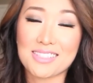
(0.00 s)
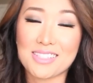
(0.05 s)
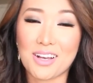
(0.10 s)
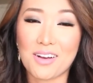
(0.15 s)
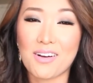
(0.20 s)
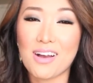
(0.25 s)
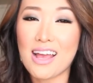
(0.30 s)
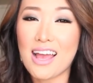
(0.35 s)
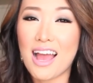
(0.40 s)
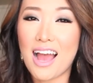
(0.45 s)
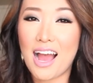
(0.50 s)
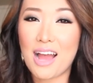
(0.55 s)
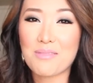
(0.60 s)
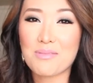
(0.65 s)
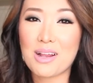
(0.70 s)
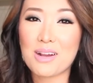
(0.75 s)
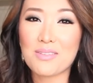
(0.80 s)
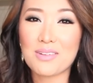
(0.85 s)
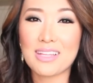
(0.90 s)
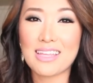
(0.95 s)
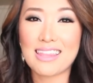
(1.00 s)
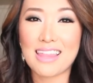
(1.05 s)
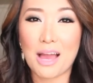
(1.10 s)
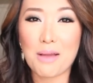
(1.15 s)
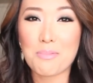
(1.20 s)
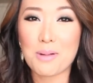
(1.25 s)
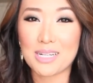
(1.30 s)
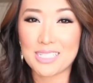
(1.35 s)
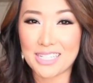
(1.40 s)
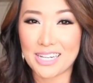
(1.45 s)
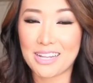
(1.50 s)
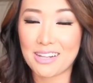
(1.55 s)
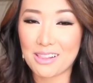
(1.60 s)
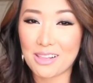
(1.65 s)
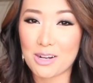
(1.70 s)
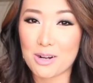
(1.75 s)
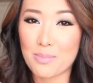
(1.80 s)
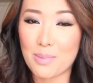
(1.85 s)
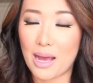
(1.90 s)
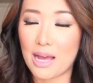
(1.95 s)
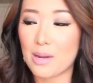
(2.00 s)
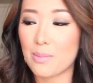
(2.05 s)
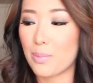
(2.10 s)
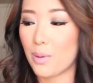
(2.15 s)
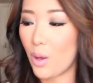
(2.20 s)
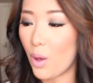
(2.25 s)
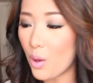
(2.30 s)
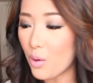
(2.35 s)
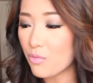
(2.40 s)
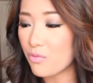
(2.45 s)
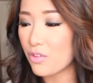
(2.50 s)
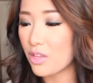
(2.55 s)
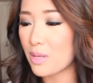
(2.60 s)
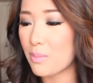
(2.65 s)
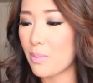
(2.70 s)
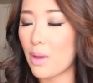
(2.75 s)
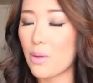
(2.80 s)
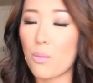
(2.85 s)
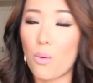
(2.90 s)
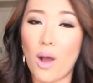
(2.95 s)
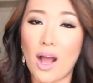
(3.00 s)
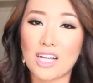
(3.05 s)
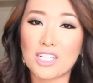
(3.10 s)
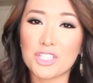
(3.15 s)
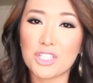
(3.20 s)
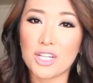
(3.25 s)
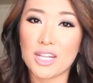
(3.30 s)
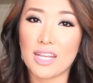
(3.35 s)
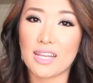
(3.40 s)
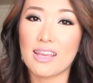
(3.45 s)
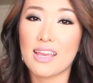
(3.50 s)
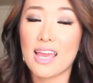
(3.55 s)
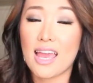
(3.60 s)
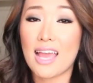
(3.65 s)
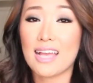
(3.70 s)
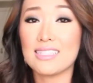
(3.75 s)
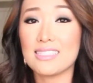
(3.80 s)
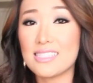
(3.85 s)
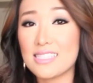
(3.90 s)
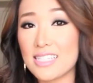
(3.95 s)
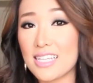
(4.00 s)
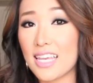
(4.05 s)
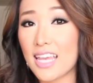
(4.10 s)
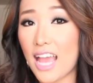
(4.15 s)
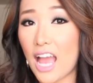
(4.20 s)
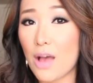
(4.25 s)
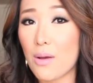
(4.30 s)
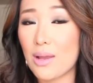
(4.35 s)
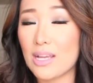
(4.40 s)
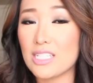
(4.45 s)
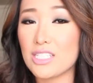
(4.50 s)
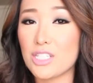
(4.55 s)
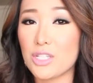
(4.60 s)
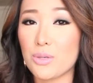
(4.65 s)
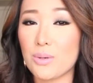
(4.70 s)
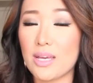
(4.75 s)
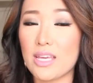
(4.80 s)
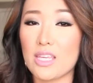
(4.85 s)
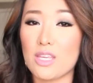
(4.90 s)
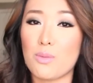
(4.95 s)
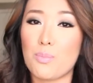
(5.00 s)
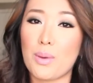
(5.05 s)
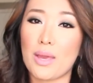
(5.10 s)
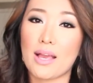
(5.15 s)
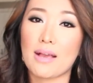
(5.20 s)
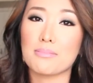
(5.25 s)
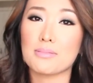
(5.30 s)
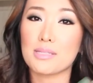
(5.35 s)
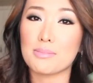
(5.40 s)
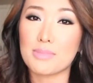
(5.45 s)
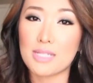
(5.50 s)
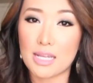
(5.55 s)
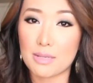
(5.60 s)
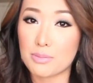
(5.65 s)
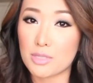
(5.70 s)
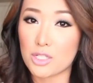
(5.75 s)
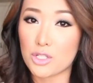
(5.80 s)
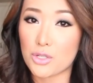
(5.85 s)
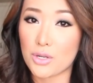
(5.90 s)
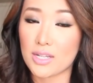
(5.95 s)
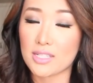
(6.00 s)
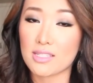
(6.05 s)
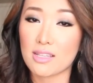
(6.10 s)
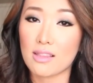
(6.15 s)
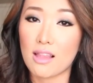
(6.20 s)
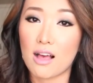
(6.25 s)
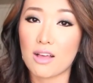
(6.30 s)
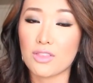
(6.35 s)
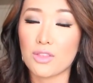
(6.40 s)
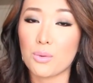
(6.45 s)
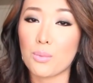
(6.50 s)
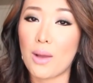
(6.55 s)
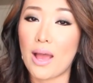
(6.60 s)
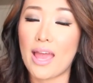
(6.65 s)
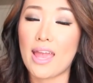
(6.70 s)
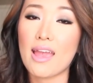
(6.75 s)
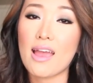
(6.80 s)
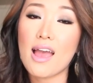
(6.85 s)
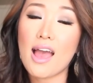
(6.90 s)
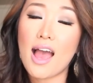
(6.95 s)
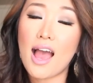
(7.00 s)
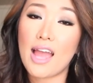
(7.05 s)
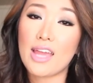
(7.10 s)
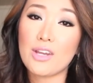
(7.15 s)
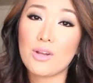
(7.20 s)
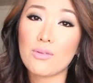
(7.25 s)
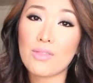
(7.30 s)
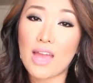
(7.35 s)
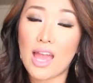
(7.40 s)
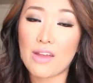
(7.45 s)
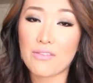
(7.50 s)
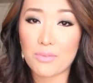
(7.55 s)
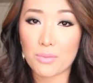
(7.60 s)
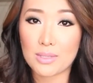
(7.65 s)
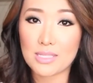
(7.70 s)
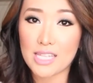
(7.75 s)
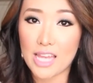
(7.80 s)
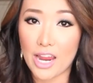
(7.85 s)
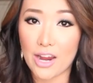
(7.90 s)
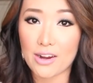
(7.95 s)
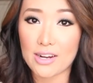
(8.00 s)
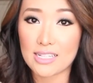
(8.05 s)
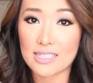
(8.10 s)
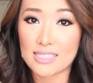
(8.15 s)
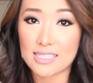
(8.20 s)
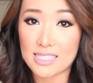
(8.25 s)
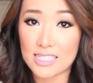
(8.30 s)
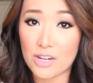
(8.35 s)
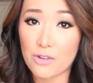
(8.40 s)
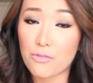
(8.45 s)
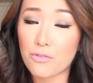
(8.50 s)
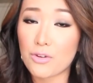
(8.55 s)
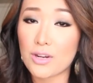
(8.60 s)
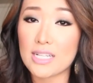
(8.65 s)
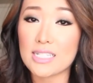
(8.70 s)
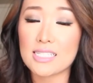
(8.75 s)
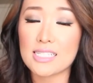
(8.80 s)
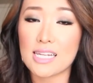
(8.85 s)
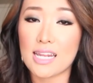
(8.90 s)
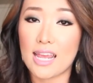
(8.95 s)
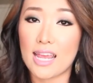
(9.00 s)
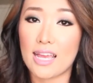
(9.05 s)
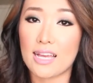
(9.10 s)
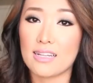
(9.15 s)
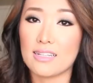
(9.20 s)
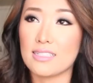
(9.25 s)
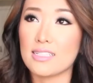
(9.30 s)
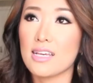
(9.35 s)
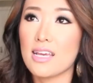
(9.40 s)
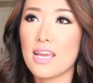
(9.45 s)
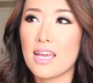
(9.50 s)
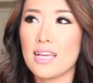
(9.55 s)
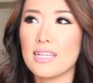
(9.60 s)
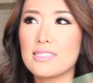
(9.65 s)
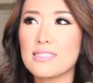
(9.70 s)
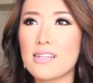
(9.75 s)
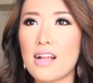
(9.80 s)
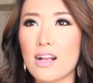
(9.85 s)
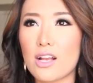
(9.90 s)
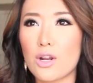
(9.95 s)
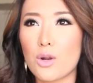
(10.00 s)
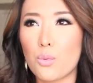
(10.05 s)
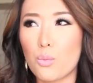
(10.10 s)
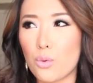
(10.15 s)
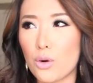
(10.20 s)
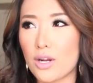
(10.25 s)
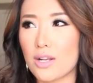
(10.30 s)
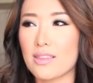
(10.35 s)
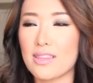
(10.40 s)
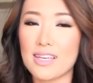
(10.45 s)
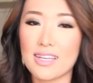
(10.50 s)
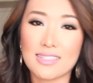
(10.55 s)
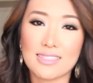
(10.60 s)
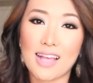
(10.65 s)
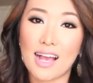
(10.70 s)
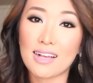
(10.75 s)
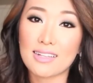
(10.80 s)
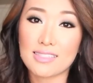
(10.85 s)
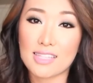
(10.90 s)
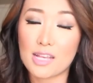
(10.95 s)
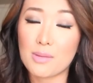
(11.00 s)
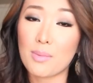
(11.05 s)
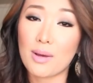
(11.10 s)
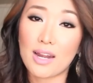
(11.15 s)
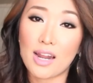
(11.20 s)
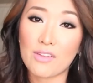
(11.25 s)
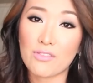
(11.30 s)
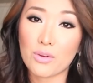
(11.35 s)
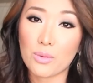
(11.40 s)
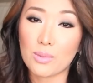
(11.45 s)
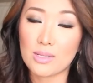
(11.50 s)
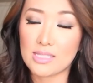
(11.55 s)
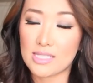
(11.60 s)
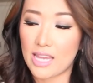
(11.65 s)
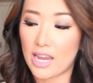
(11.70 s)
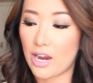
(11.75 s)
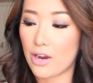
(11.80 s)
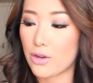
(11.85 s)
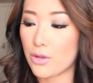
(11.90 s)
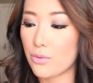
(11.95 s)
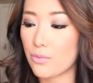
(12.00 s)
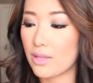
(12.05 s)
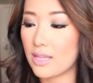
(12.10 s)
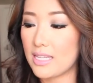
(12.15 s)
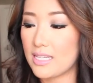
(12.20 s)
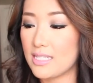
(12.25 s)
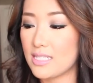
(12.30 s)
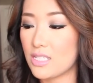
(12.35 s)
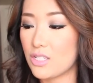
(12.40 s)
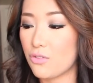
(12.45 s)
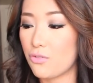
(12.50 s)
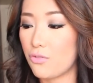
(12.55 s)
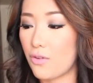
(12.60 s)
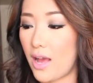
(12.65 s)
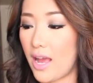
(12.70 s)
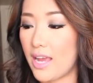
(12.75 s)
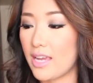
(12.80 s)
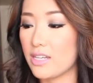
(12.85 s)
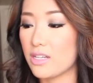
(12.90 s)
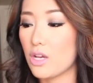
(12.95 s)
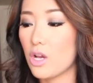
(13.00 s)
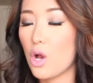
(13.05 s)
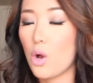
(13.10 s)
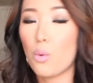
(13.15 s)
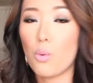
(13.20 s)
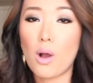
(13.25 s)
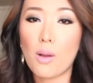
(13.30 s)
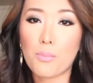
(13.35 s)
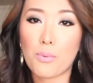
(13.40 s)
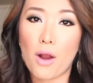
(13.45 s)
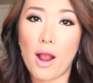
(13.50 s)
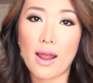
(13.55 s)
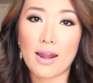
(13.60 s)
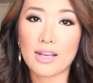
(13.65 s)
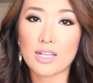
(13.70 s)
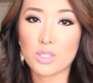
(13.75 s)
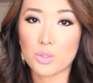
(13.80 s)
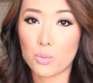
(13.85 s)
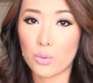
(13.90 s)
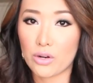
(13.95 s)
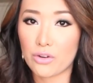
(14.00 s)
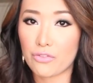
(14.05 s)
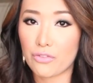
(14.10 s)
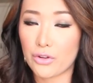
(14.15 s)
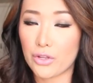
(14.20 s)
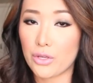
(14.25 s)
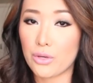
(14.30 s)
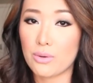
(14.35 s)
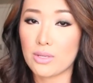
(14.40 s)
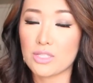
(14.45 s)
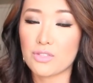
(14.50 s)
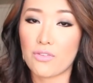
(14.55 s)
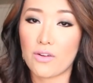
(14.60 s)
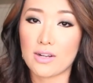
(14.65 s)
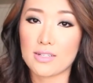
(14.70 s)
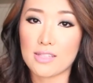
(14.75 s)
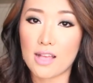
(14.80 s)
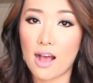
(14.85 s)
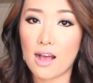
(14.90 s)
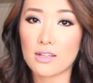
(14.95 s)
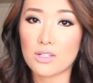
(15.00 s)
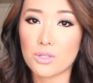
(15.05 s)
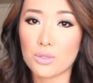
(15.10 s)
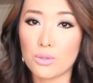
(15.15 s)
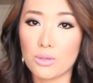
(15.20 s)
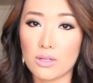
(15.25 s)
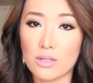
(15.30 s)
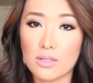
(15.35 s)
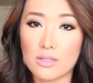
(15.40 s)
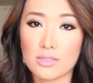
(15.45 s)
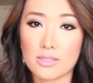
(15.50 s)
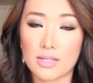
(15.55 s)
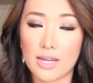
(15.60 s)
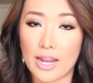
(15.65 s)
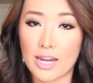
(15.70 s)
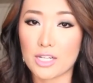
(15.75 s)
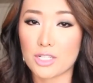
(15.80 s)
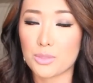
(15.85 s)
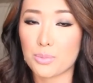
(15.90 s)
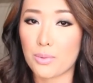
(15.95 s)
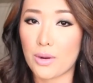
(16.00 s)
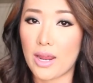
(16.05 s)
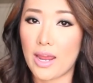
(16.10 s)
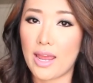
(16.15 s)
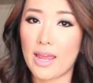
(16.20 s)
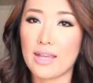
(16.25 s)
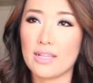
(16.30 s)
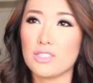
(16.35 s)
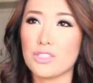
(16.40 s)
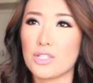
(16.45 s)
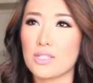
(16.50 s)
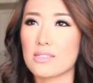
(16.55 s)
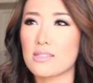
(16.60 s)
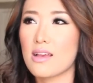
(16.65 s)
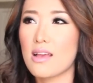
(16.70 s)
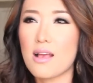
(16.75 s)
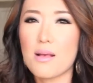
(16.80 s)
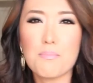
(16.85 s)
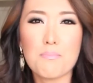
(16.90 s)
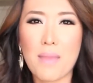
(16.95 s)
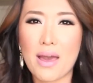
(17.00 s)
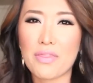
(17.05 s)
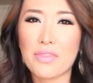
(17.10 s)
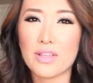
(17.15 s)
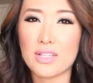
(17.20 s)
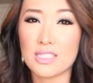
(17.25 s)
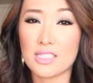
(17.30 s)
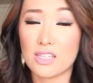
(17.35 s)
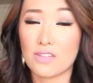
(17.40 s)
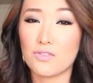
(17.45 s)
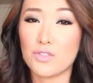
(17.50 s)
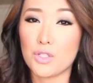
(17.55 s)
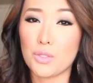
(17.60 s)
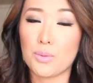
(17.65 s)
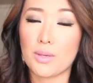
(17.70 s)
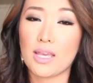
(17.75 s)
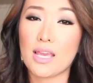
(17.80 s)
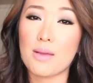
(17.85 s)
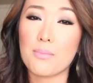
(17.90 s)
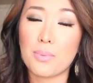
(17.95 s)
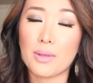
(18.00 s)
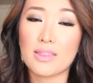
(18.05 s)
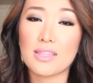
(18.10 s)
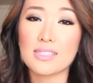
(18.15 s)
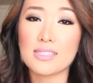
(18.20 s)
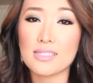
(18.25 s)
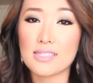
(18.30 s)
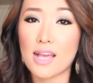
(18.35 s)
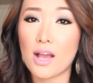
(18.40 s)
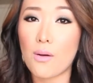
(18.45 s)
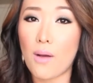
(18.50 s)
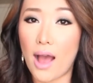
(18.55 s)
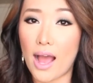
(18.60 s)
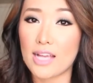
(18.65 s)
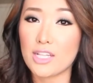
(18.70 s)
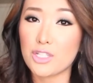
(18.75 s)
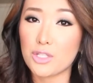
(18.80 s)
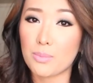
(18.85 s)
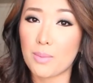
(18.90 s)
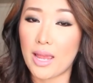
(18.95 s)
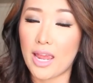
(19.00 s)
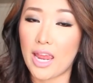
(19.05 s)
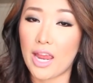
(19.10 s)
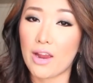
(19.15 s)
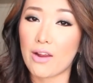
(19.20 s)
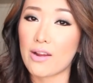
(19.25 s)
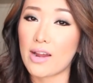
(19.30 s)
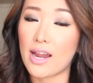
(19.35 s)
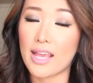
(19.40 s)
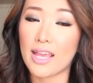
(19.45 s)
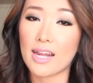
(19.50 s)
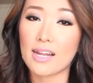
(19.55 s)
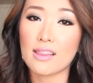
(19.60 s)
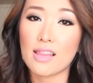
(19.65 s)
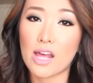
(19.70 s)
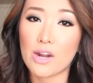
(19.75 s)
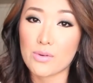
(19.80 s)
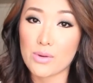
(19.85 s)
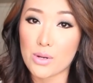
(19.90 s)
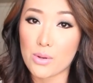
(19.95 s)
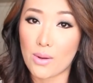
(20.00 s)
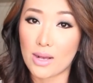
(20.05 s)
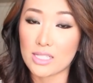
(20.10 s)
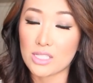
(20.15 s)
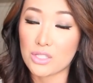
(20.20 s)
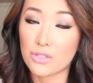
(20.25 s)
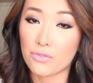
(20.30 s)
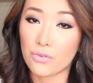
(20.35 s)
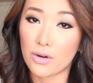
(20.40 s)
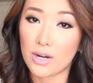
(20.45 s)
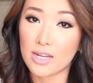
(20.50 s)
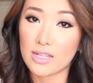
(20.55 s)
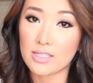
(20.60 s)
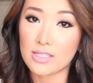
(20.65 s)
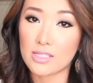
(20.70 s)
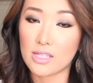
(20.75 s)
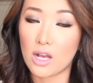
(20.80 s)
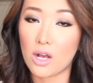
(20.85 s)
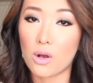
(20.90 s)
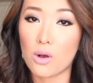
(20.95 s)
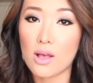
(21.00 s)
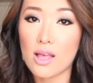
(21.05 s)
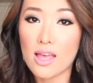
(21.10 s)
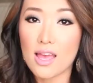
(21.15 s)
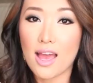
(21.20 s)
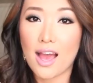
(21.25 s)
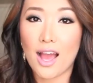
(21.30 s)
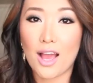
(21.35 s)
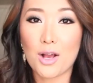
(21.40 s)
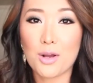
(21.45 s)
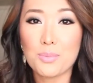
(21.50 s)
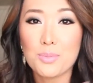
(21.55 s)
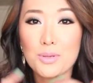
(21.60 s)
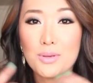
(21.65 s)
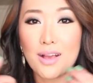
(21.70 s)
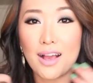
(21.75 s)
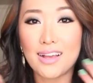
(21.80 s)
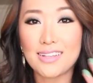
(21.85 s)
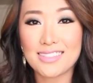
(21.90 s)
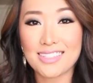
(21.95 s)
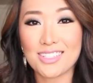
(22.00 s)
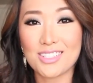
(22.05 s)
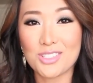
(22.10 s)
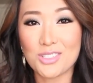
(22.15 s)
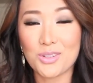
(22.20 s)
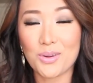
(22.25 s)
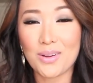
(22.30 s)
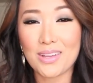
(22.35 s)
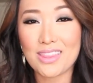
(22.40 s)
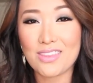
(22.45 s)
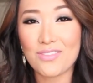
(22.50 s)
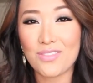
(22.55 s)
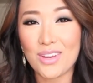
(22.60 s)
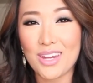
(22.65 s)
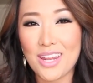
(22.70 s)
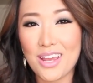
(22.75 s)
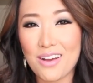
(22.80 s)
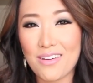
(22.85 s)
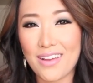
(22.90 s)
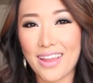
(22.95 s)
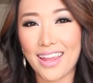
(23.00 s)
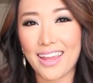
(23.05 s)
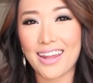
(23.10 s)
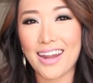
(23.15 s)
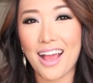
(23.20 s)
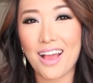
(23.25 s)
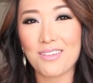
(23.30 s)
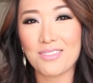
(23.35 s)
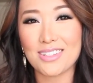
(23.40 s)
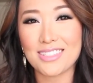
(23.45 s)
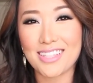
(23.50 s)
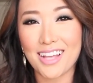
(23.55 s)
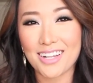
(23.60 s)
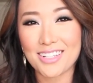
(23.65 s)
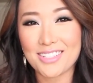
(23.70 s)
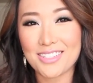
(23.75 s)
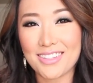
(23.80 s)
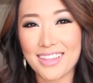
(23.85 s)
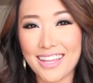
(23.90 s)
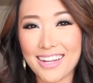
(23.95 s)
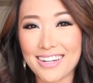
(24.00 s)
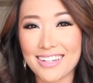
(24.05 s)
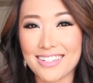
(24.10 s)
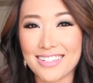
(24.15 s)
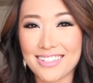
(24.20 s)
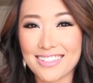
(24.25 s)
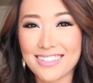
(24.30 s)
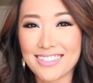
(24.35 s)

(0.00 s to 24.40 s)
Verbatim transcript: So I'm not really that particular about it, but hopefully by watching and seeing how I do it, you pick up some tips and tricks along the way. I know that everyone's hair is different and it's not gonna work the exact same on everyone's hair. You really need to find what products work for you as far as hot tools and hairspray and just methods of doing it, but this is how I do my hair and I get a lot of requests for it, so I hope you guys enjoyed the video and I will talk to you later.